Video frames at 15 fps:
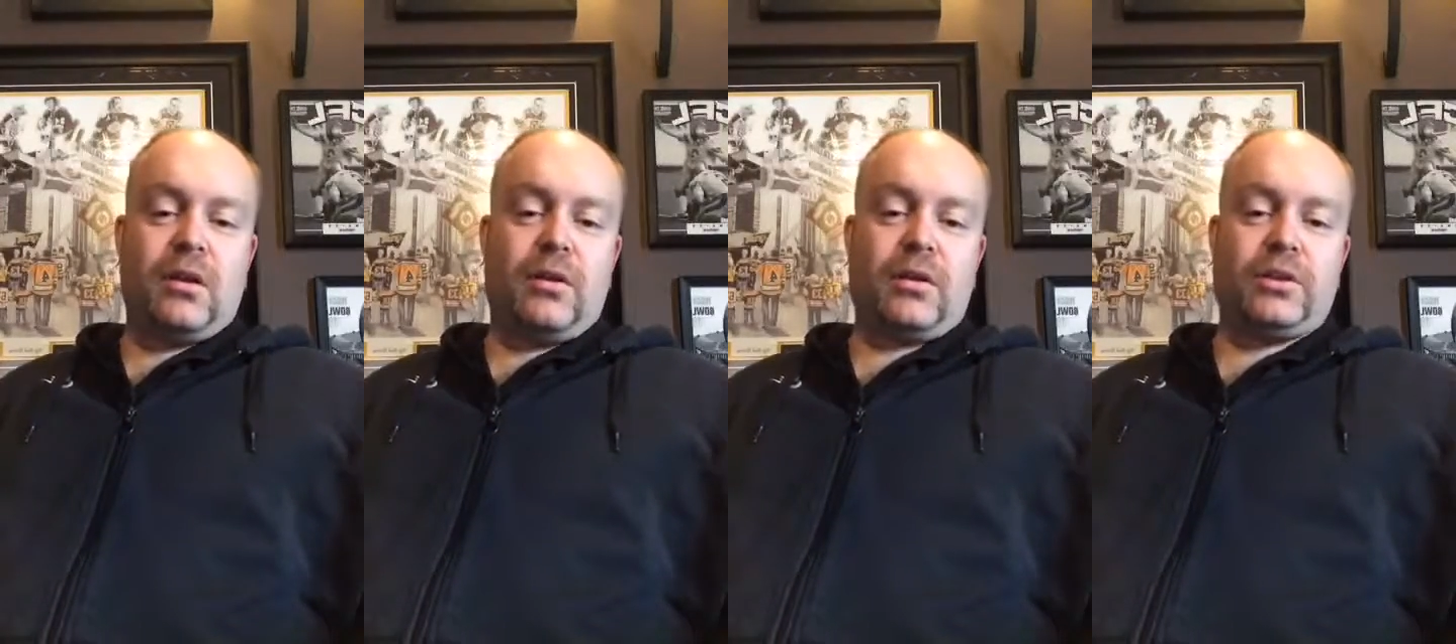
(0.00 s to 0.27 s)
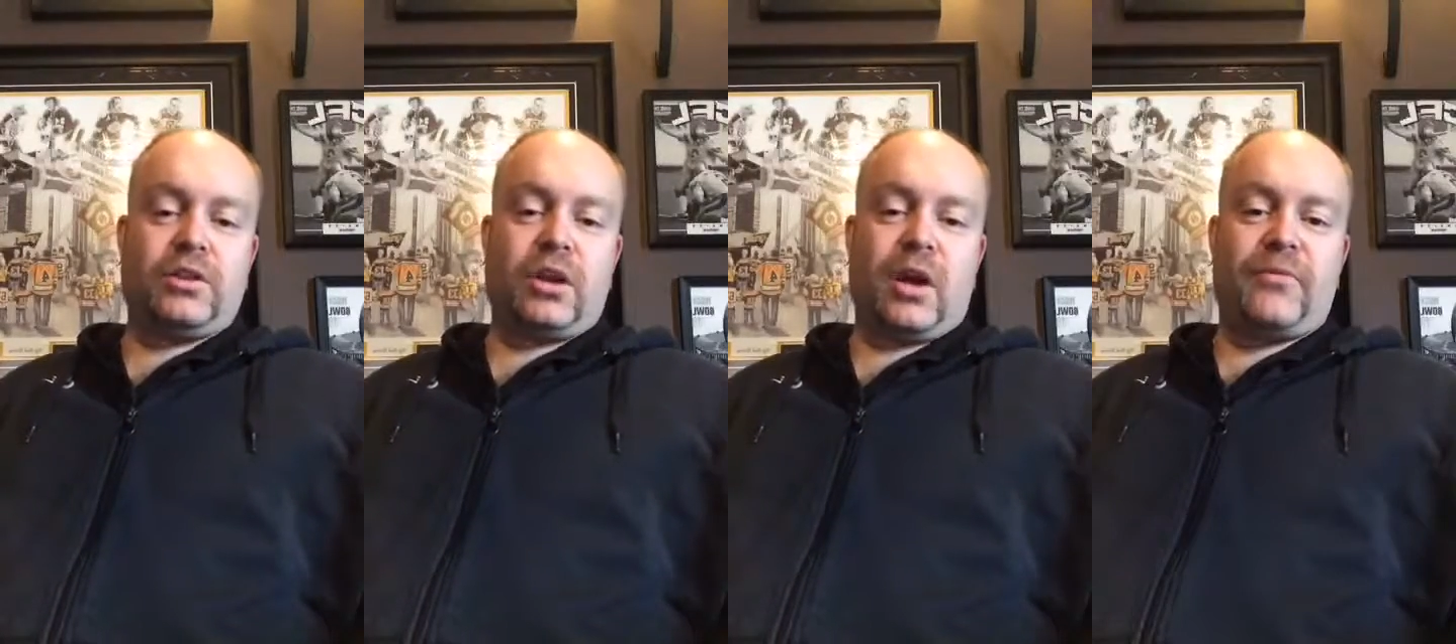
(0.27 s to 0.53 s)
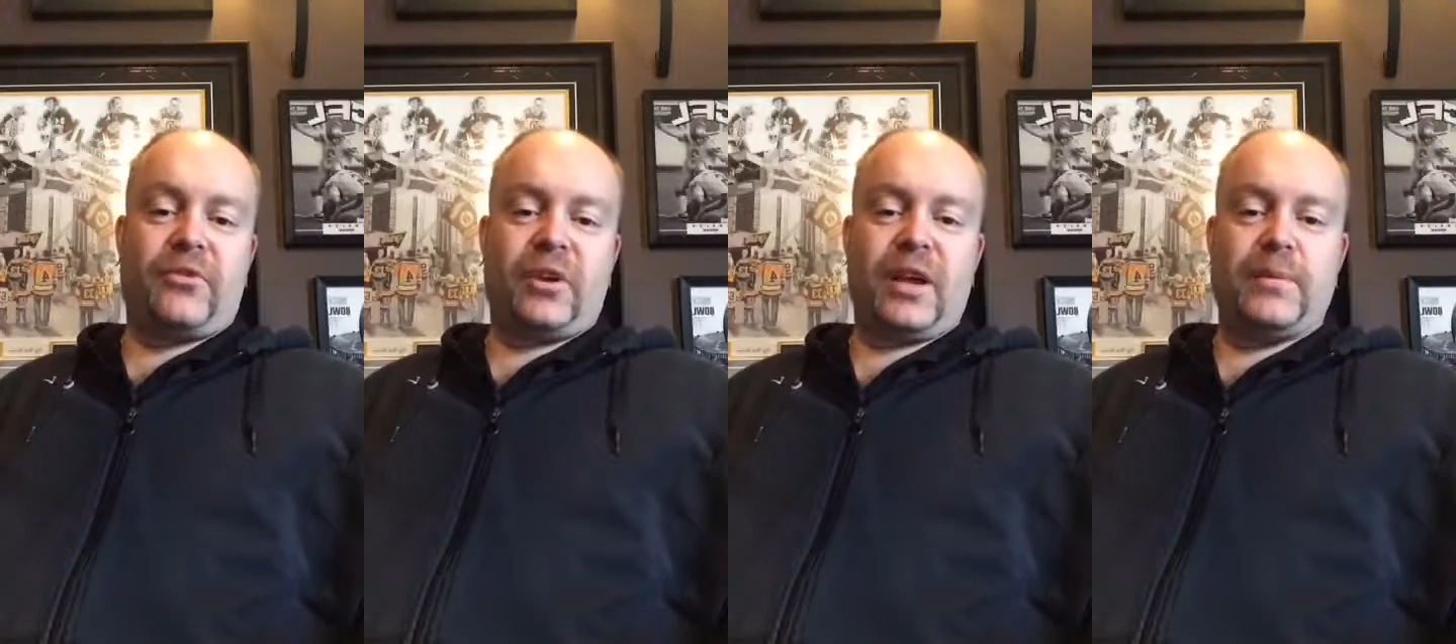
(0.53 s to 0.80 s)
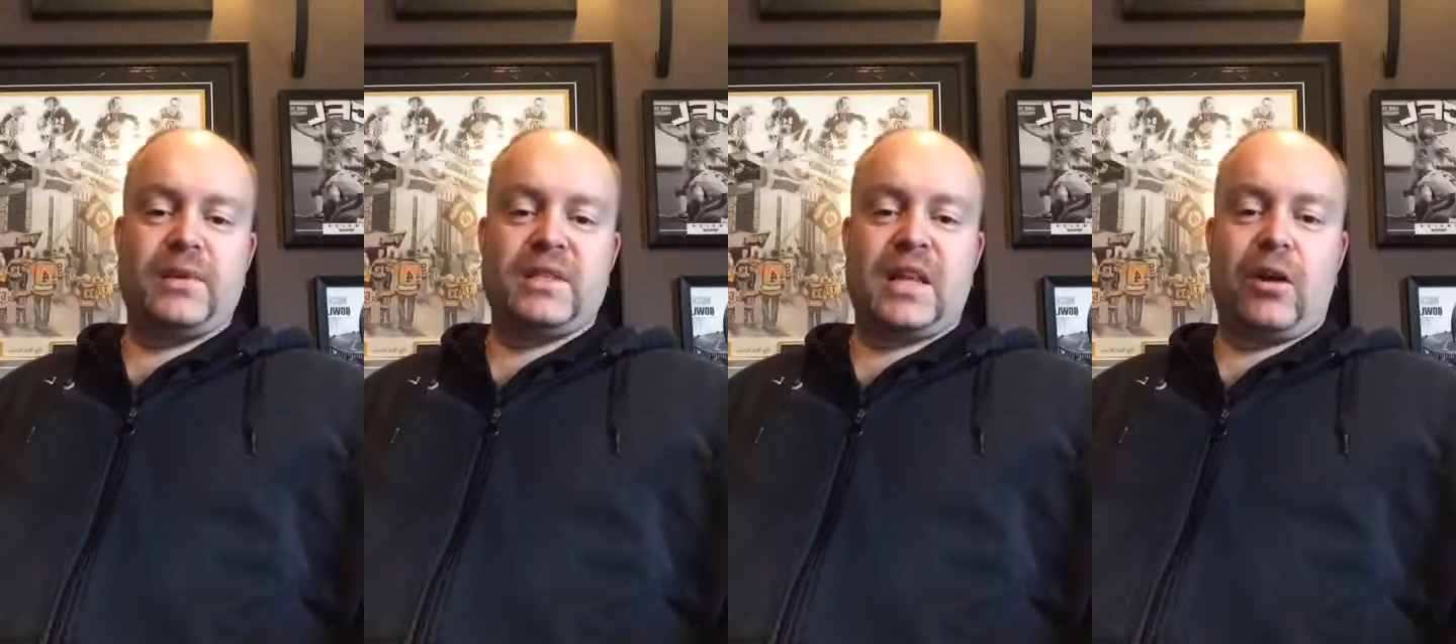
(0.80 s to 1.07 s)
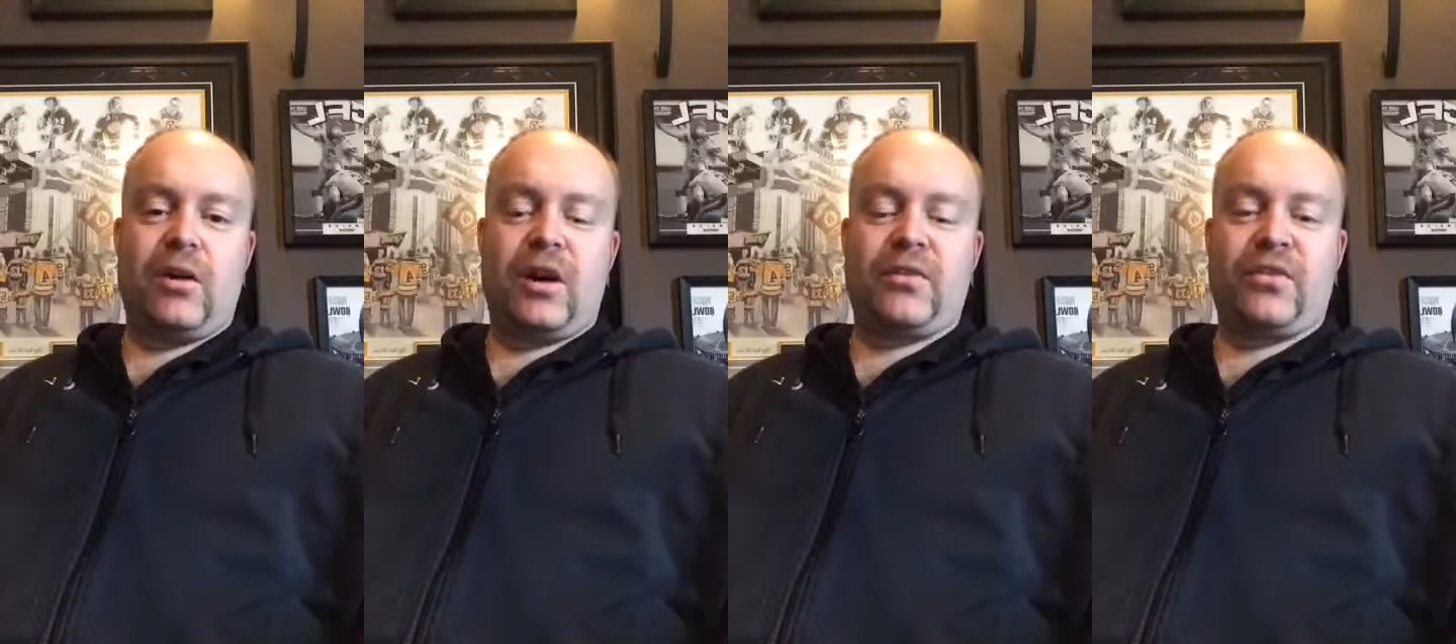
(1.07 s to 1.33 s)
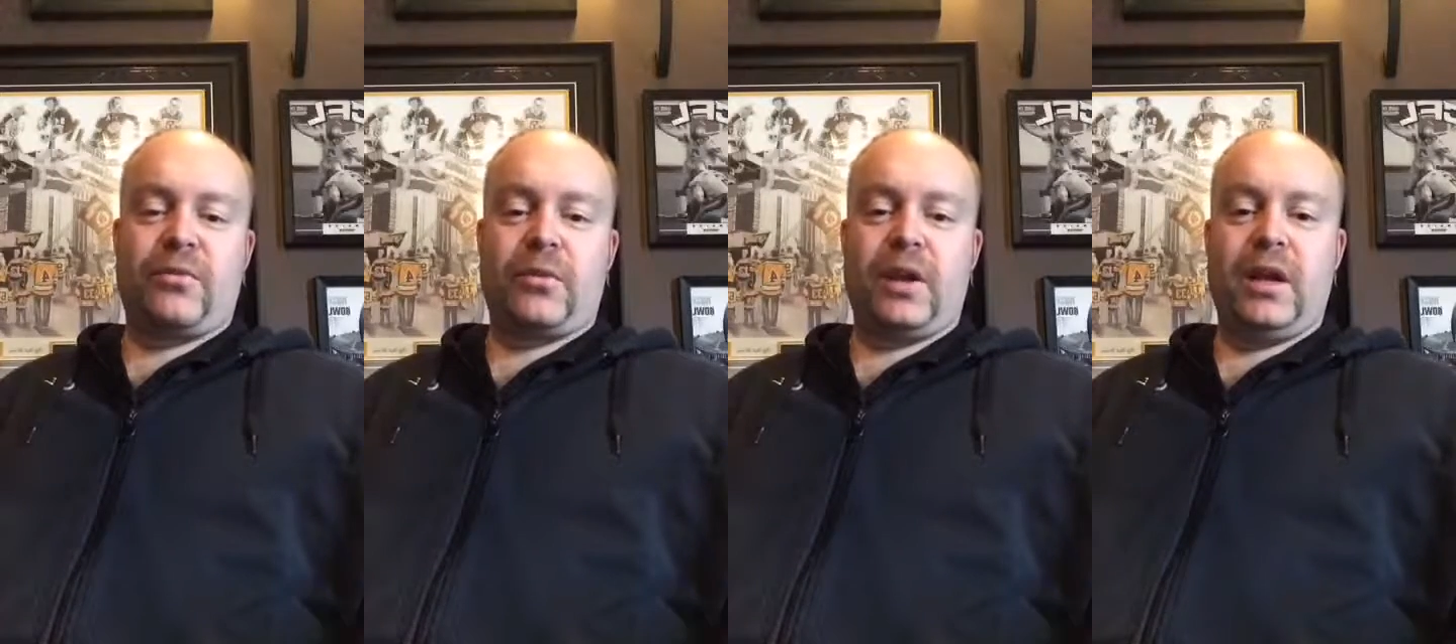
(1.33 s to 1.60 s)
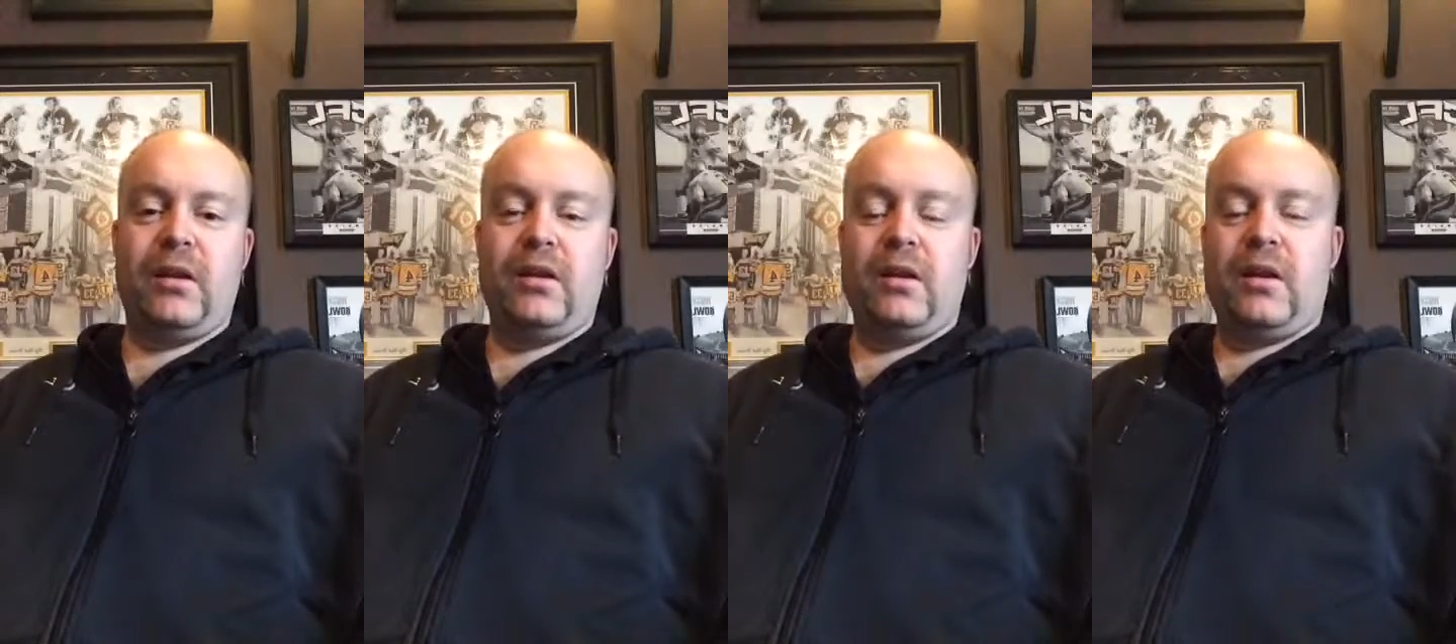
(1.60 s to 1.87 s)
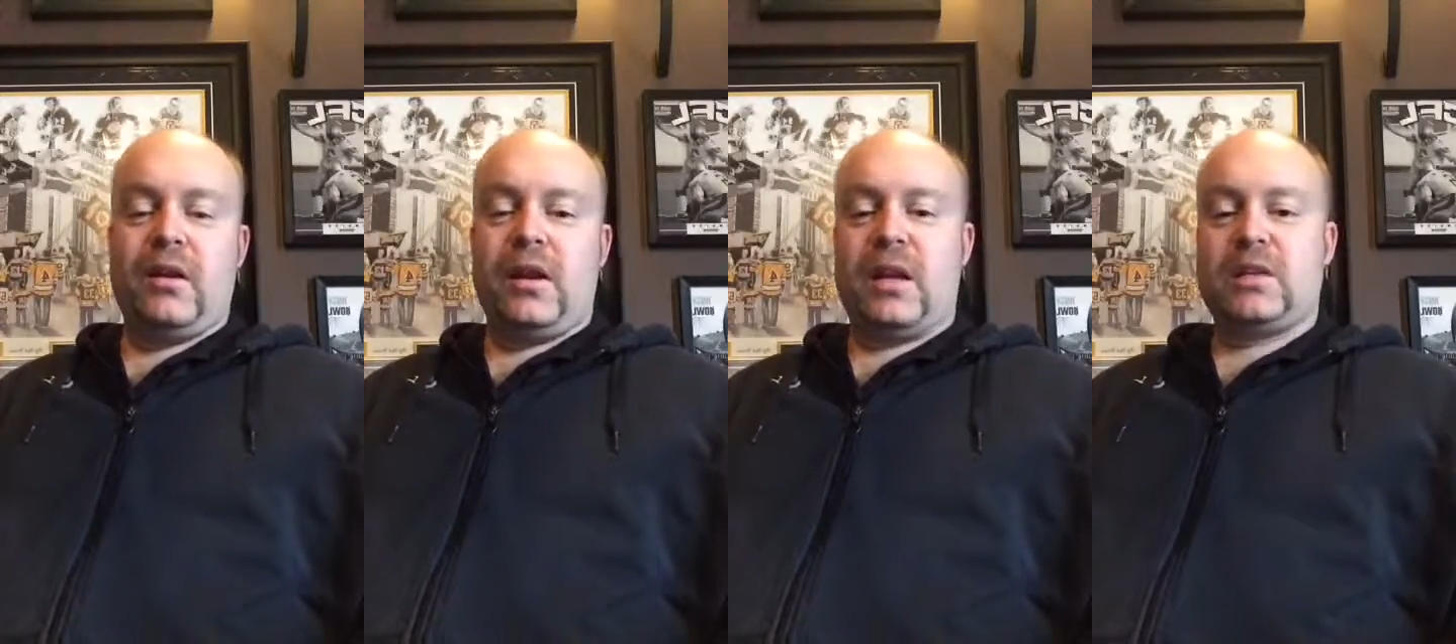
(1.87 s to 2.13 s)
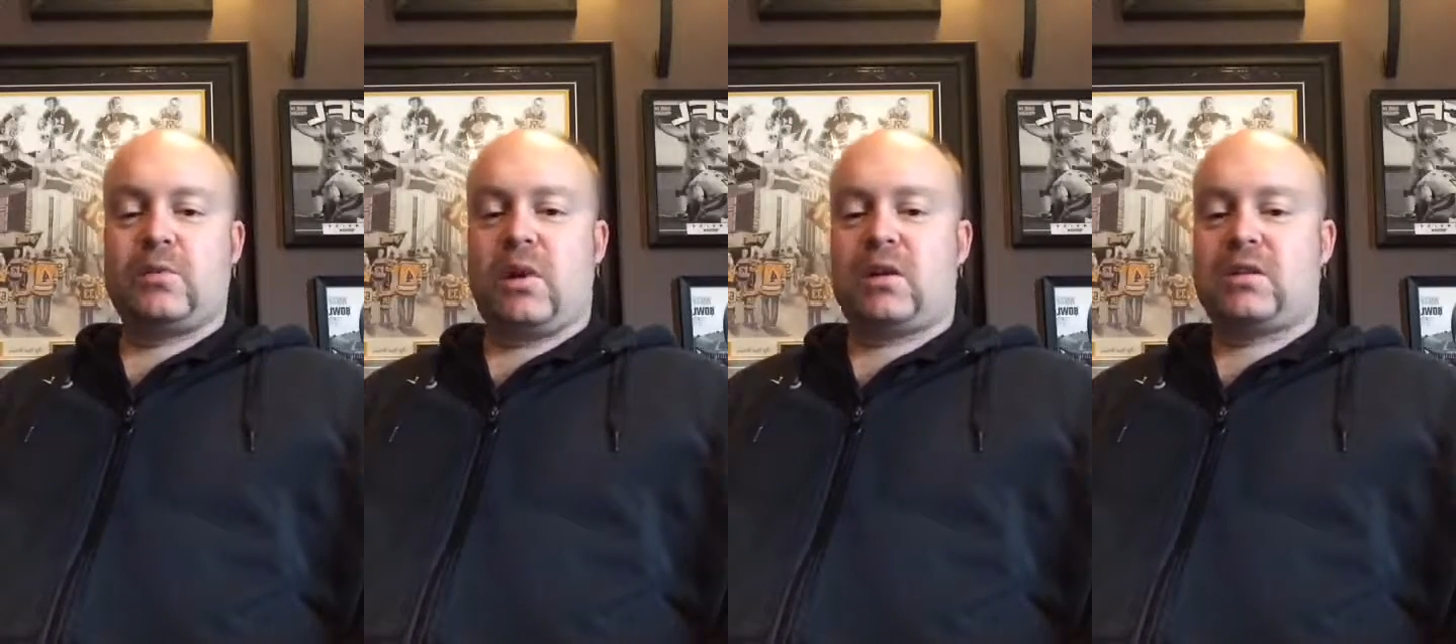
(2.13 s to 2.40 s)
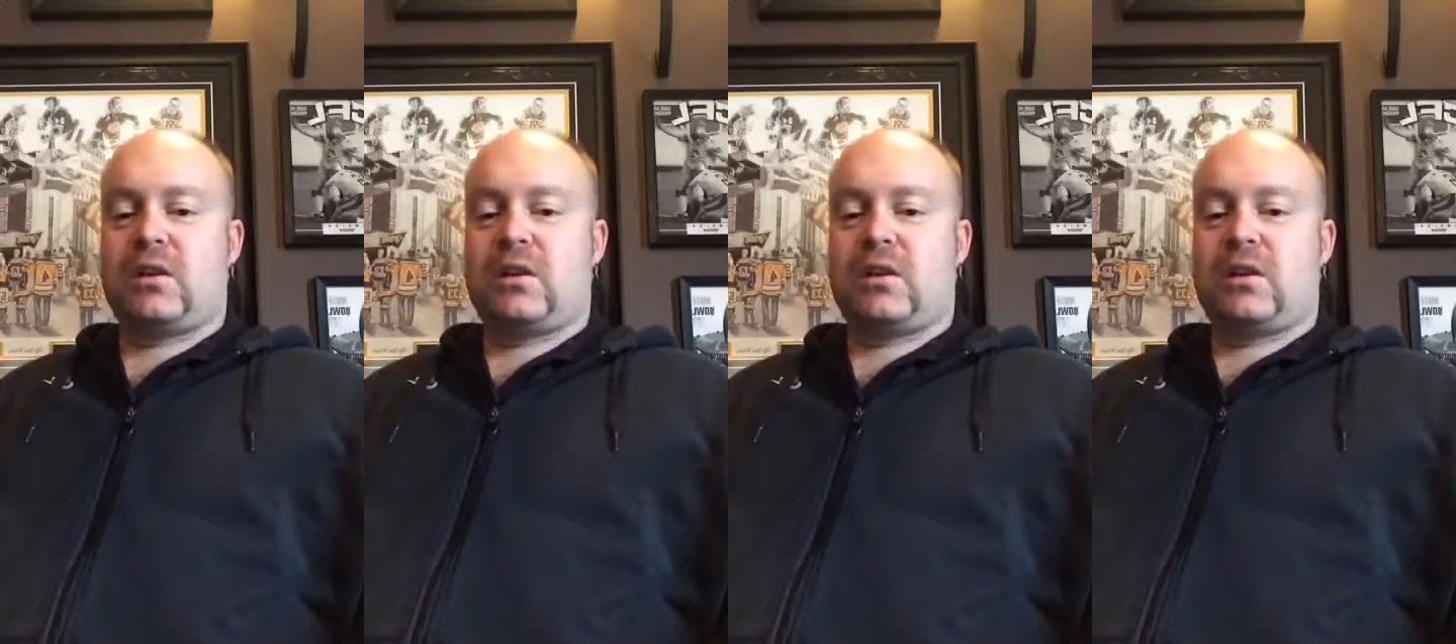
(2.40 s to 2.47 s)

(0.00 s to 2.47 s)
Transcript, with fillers: Good job for him. He's now got three as well.